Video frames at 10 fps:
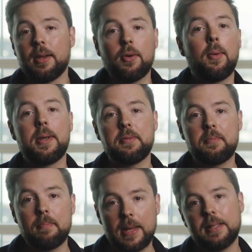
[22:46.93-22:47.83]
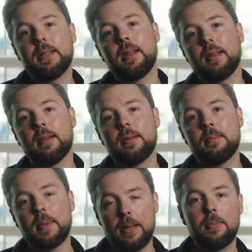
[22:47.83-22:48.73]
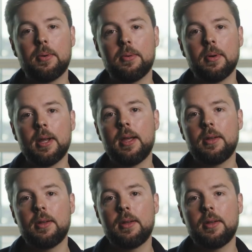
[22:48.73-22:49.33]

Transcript: They're great ways of meeting people